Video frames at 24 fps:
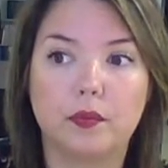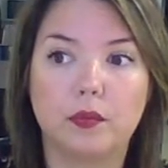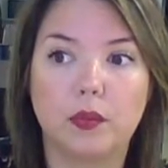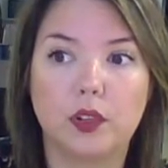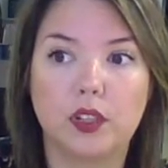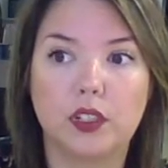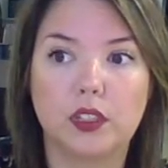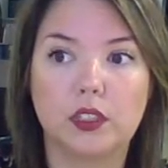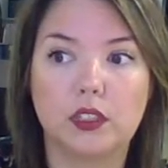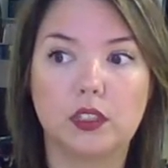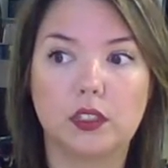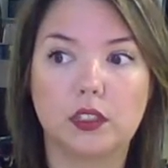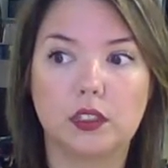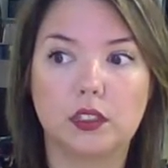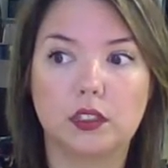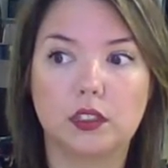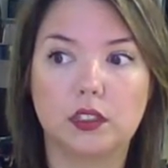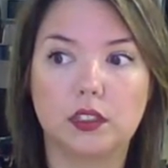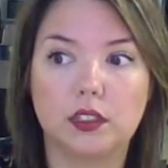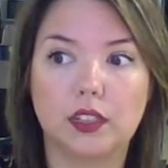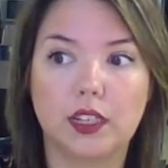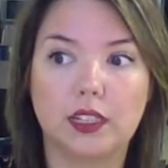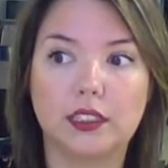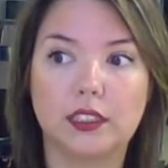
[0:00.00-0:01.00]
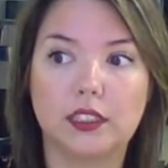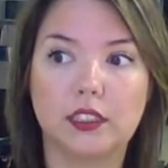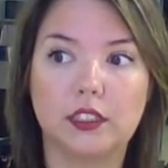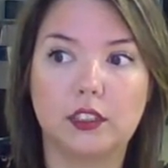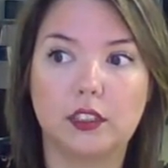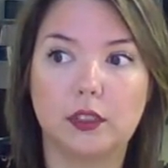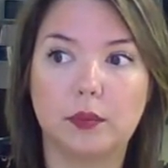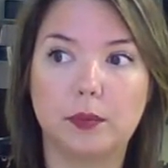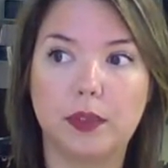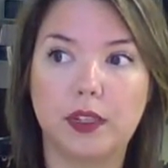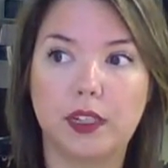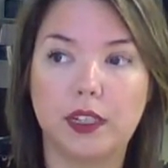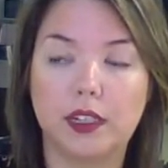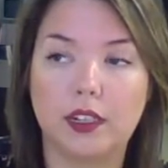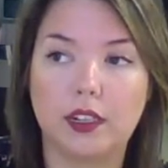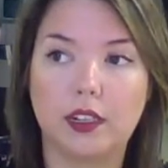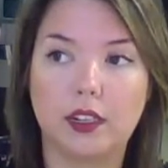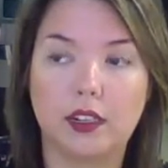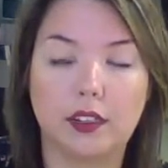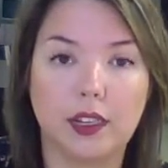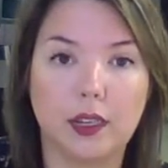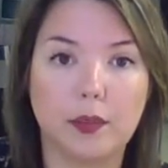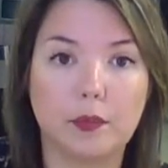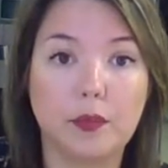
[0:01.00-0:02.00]
was selected to be in
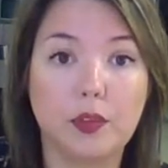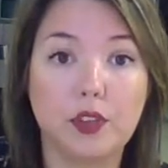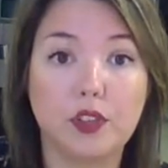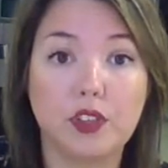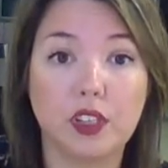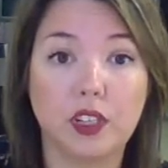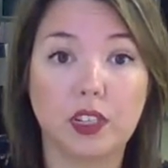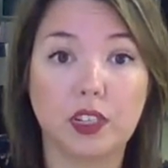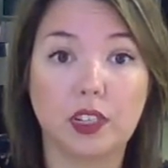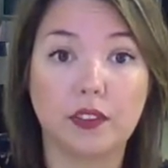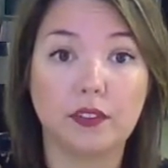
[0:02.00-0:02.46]
a music